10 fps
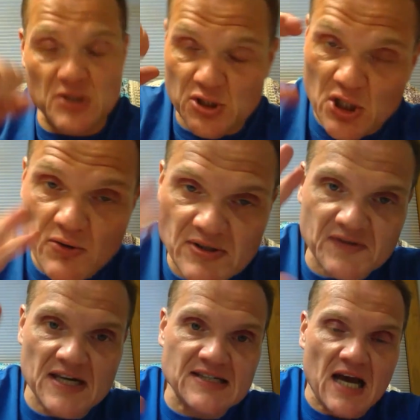Joseph
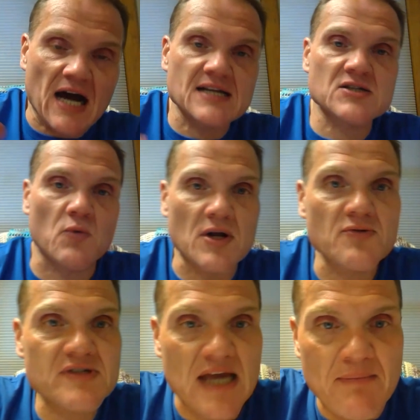says, God is the one
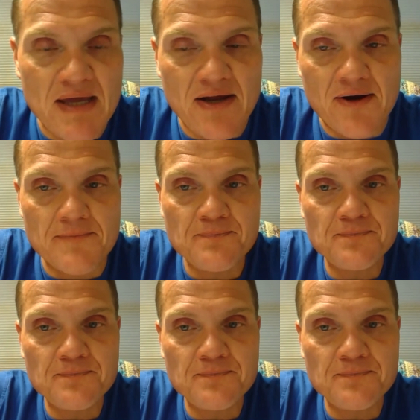who sent me here.